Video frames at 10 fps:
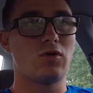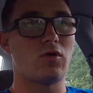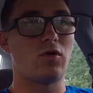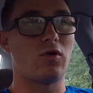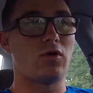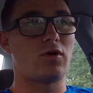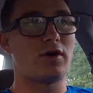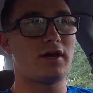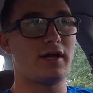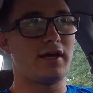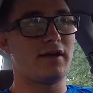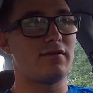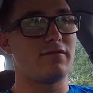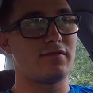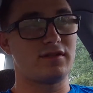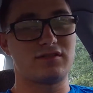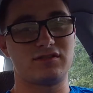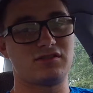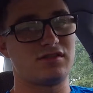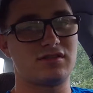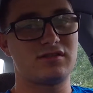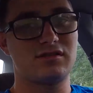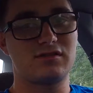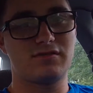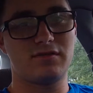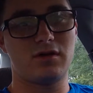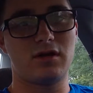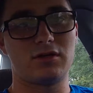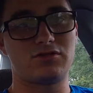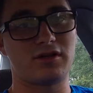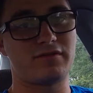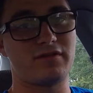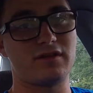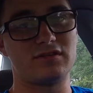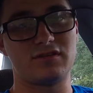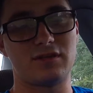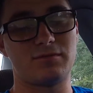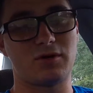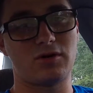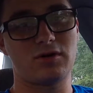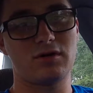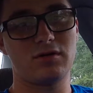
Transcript: or if this is just a trick for this city park.